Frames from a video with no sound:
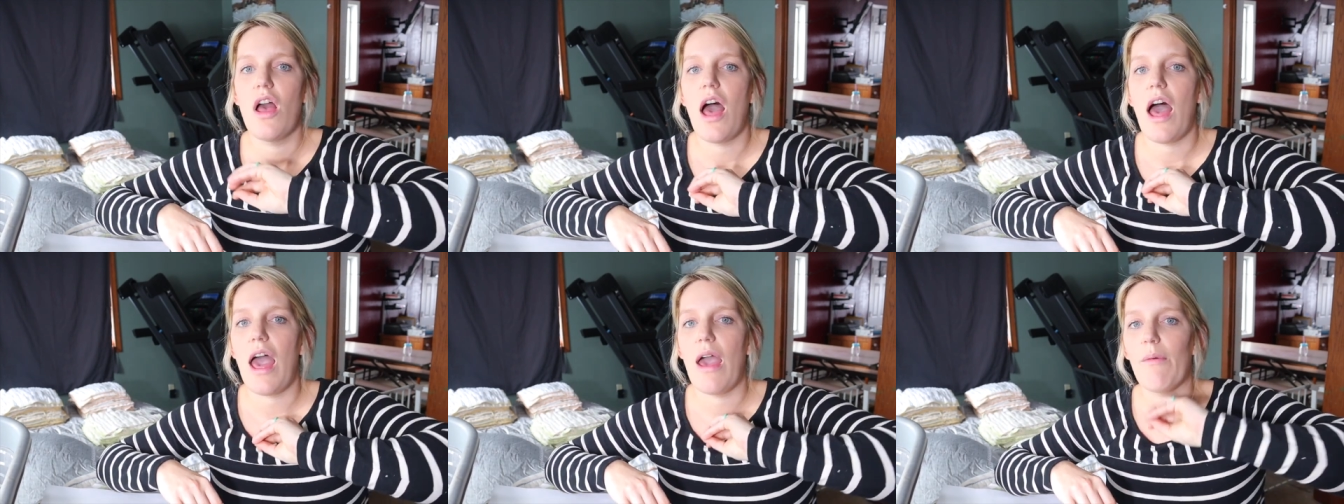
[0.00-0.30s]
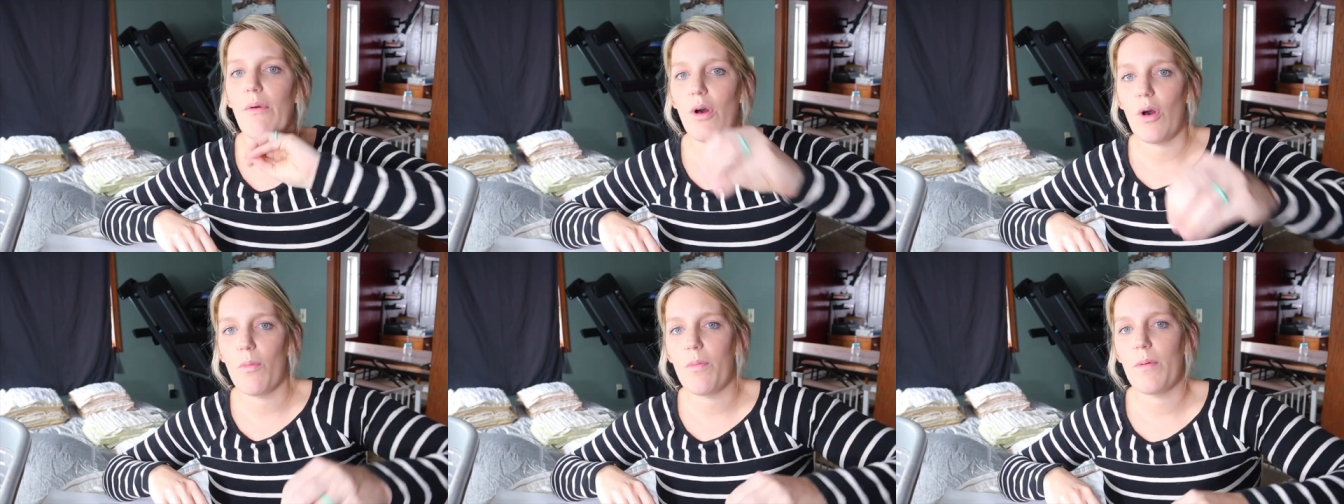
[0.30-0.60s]
I
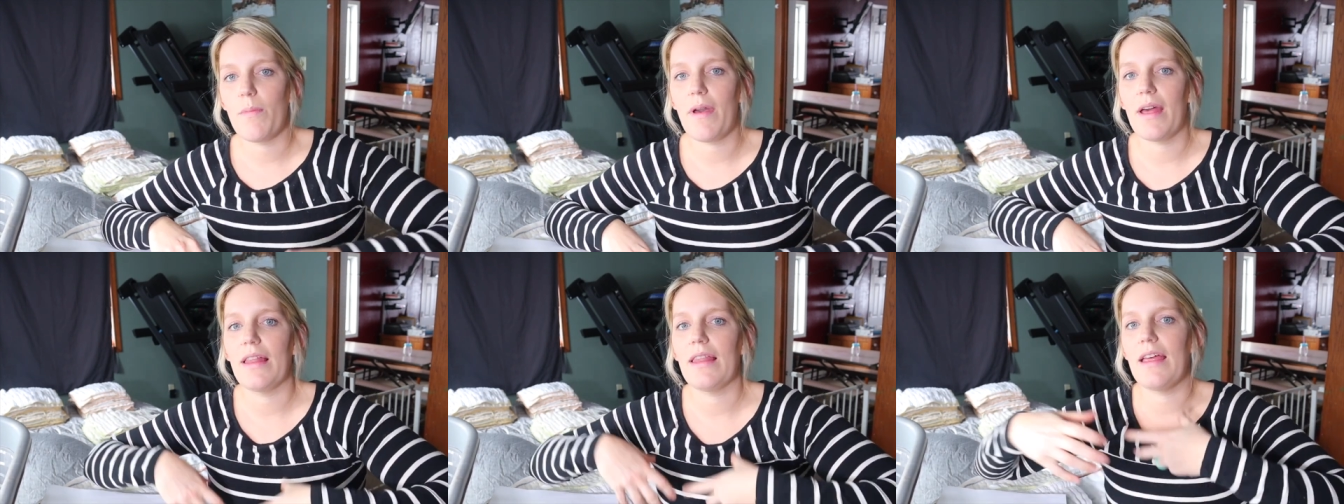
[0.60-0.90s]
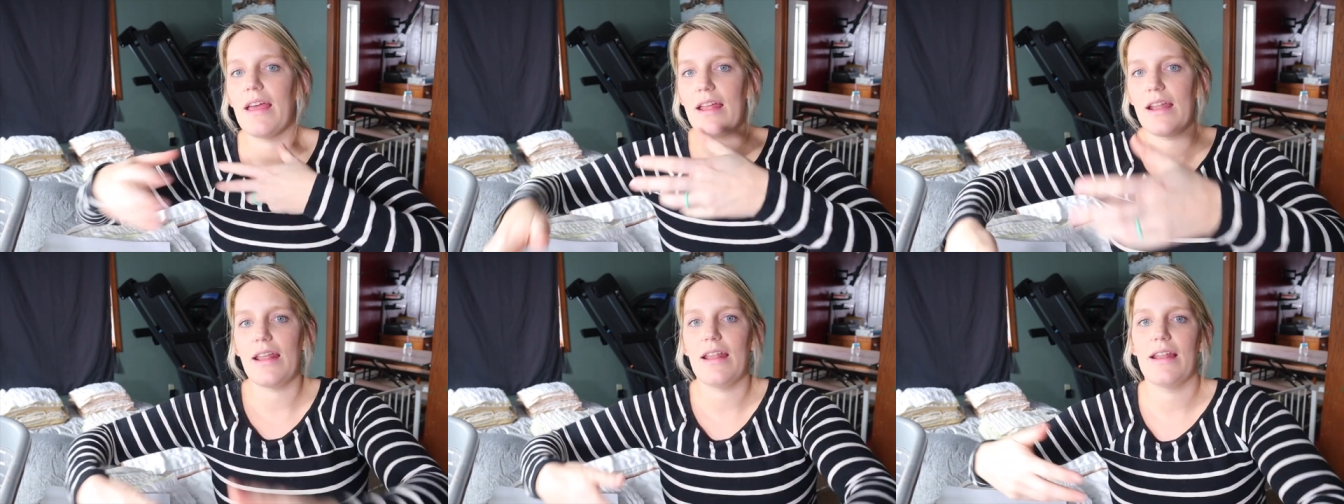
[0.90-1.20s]
will open my
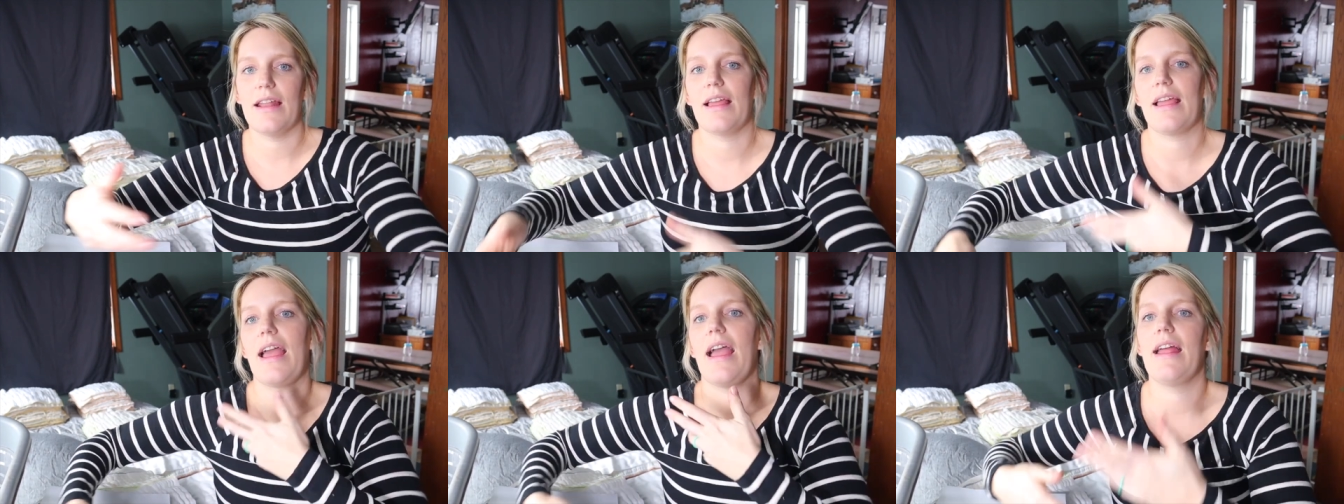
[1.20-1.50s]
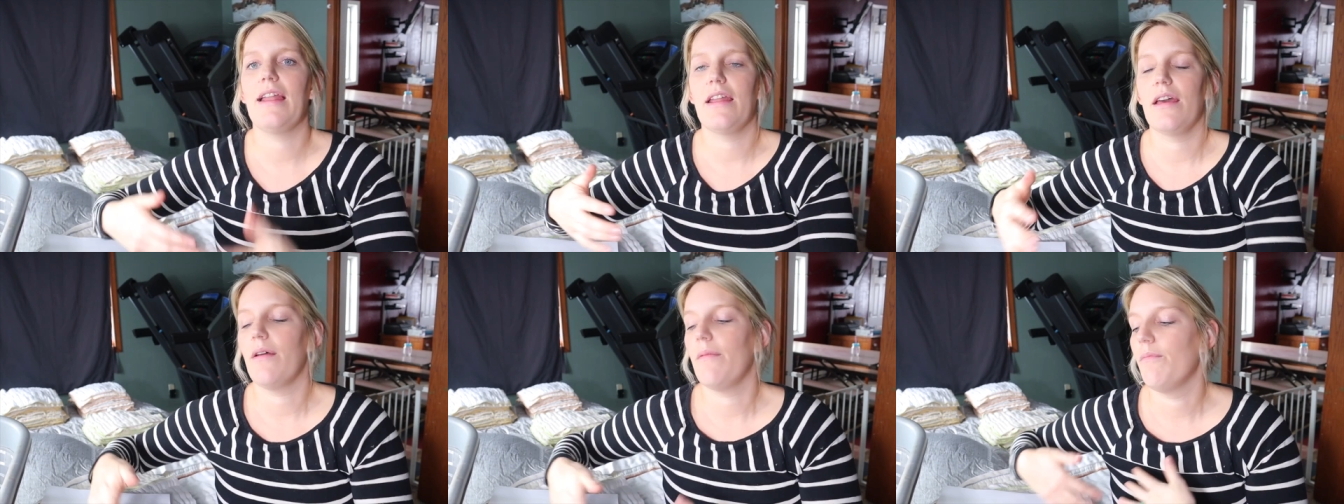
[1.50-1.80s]
lid and I
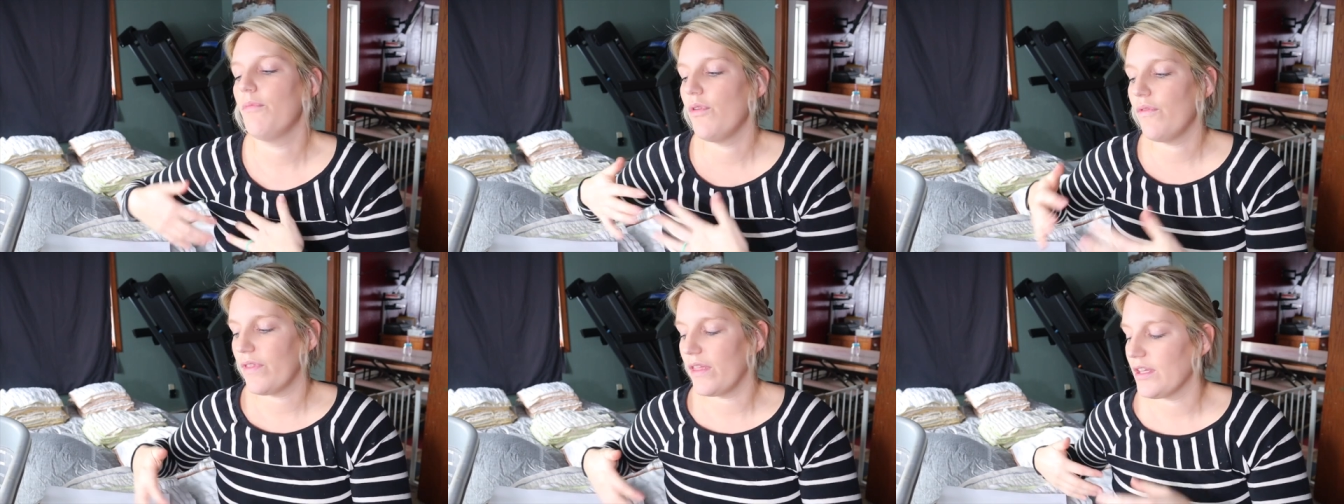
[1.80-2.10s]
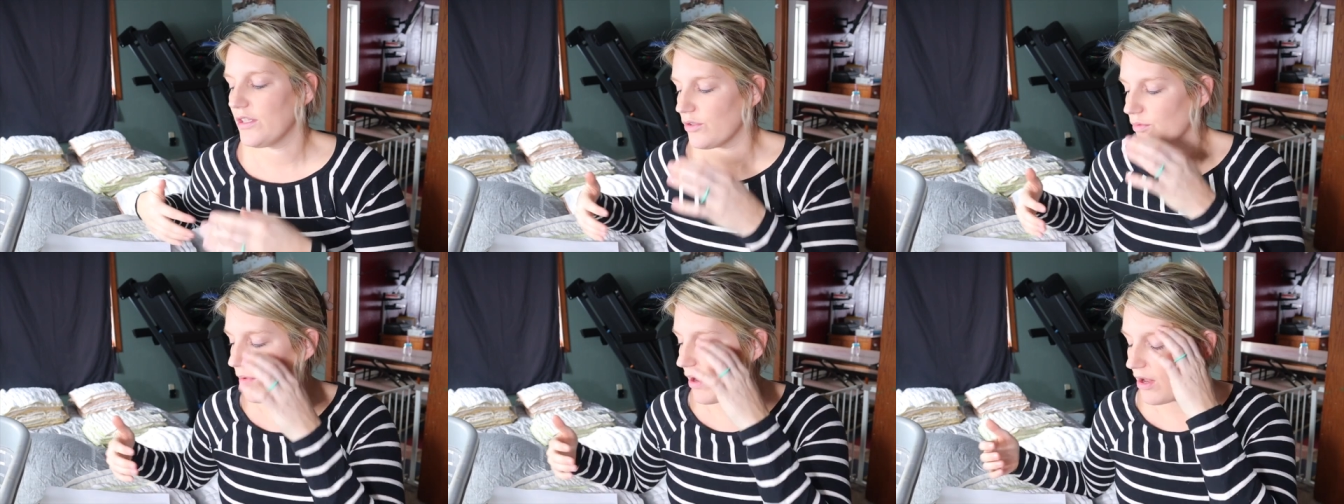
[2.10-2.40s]
kind of move
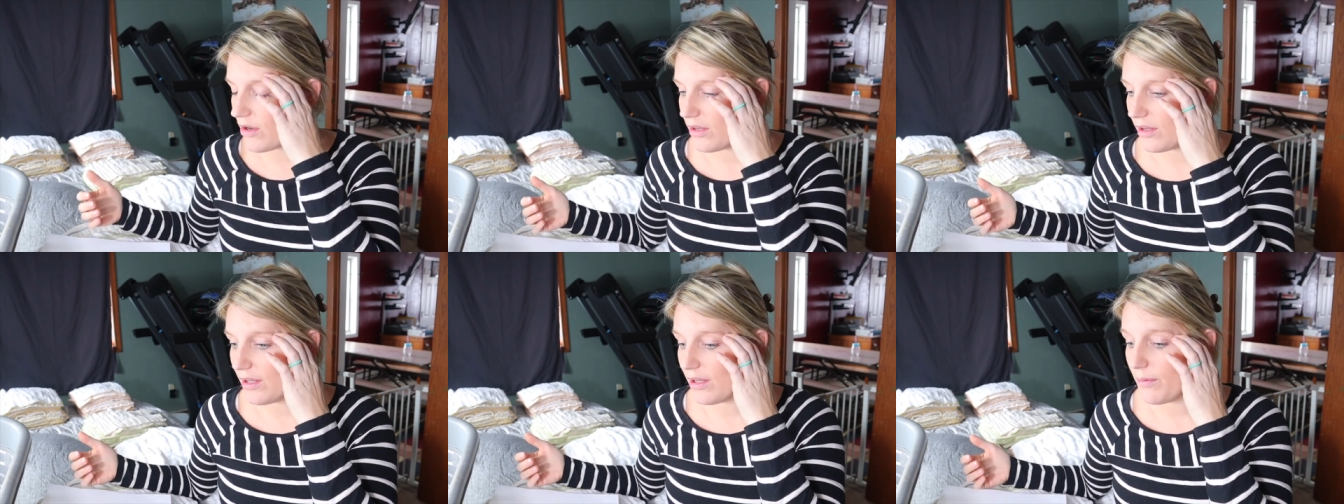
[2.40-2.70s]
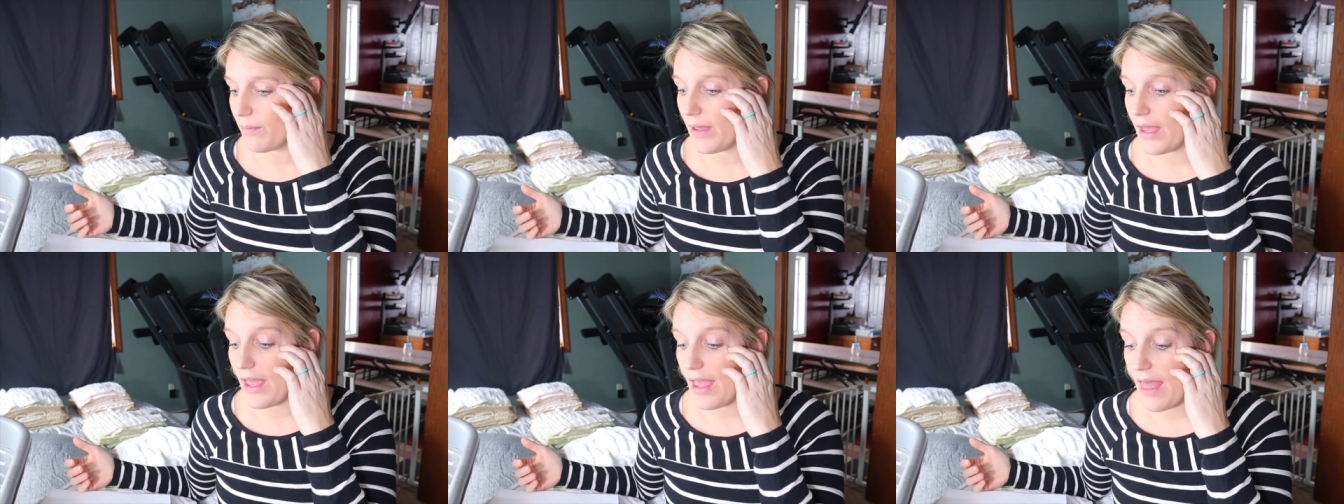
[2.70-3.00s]
things around a
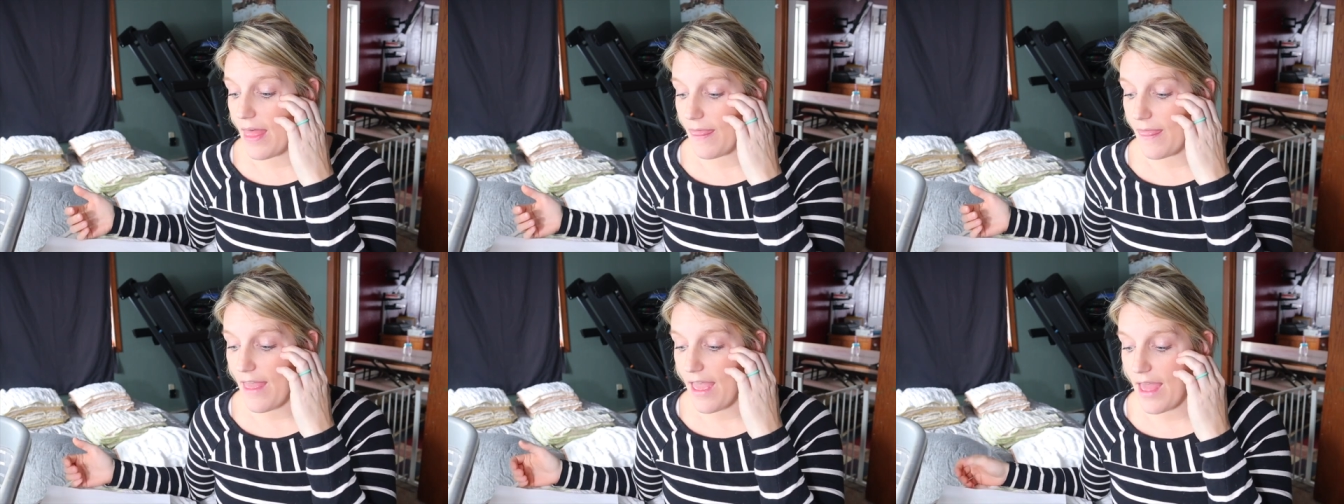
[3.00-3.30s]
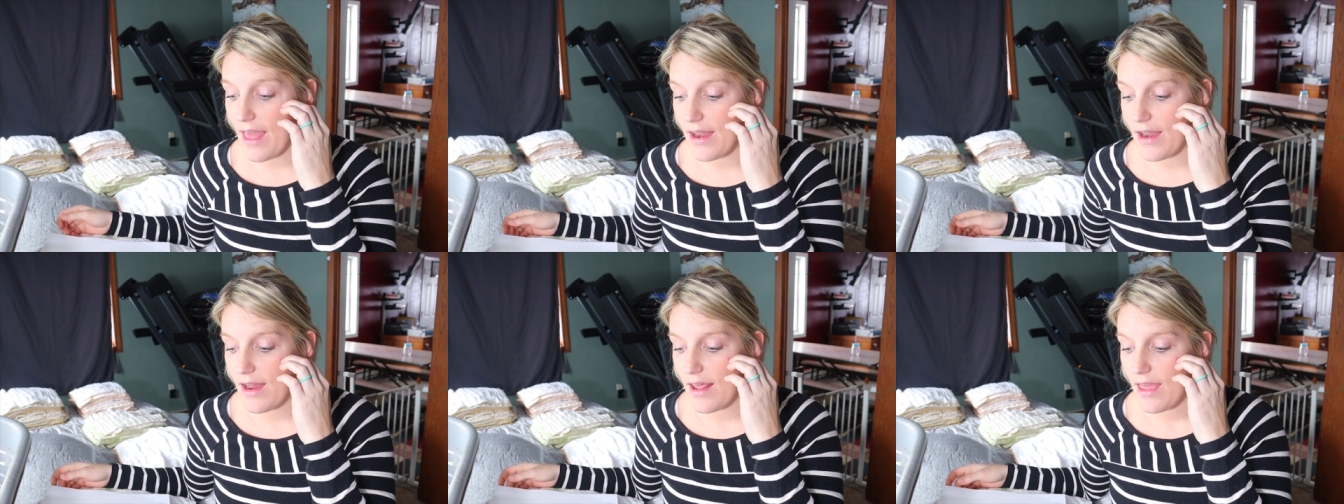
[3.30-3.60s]
little bit and
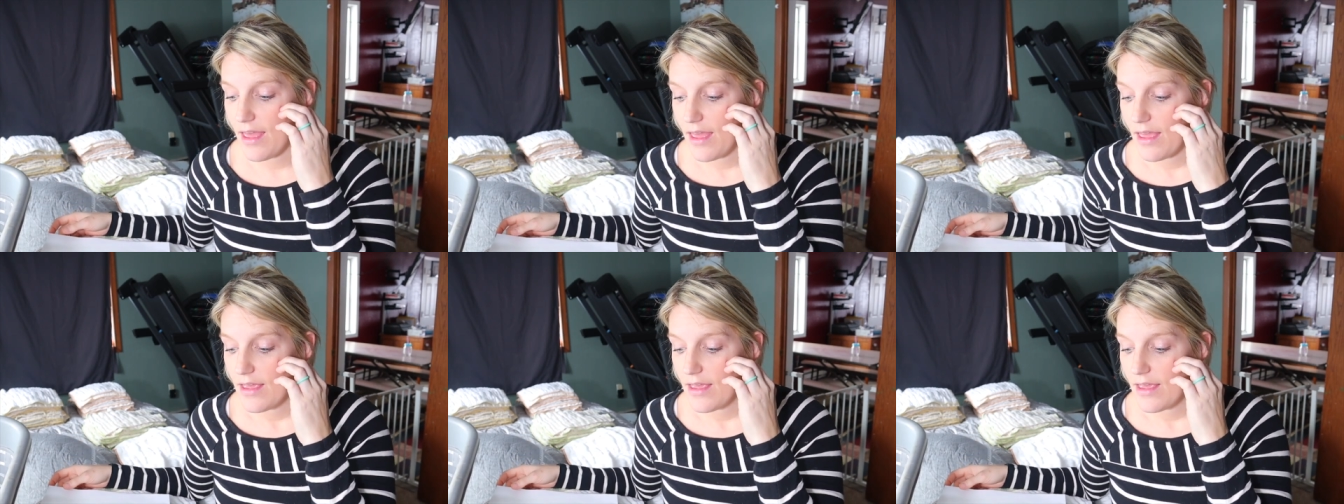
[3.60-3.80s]
then